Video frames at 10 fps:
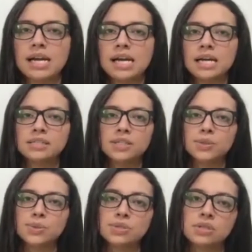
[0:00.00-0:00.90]

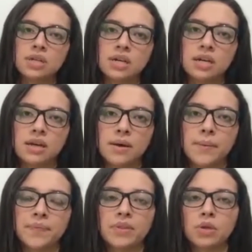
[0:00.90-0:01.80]
Attitudes
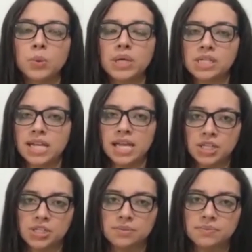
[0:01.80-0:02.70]
towards
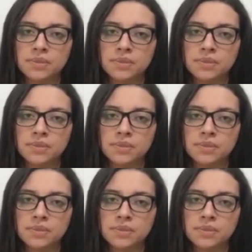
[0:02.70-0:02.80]
age.